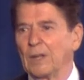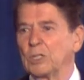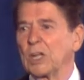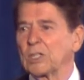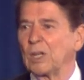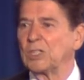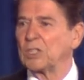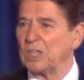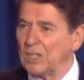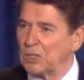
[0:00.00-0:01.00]
unjustly
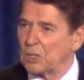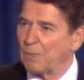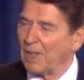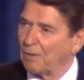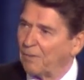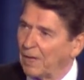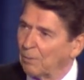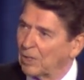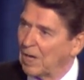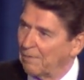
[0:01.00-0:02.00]
seized by the
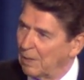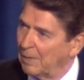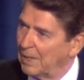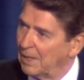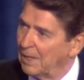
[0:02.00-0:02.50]
federal government.